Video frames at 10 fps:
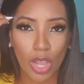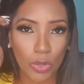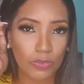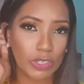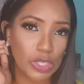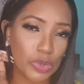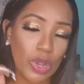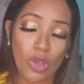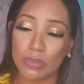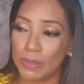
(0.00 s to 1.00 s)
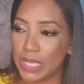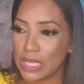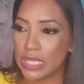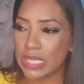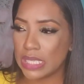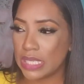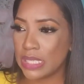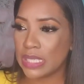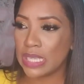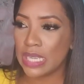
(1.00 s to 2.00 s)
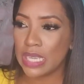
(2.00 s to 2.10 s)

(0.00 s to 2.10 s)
out for too long, because